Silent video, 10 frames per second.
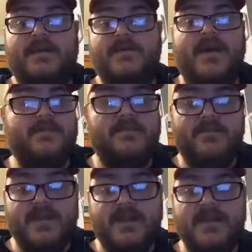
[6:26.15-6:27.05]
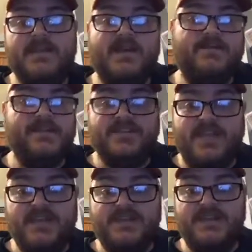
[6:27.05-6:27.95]
You have to feed it, you have to
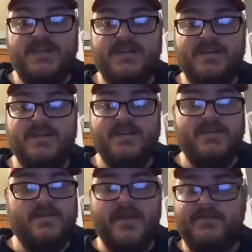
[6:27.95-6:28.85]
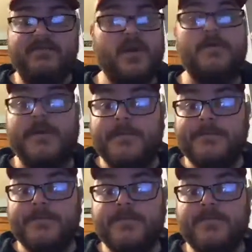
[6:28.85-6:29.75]
change it, you have to burp
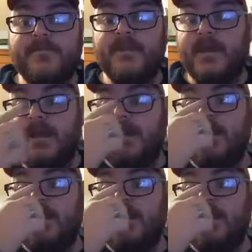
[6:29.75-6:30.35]
it. Okay,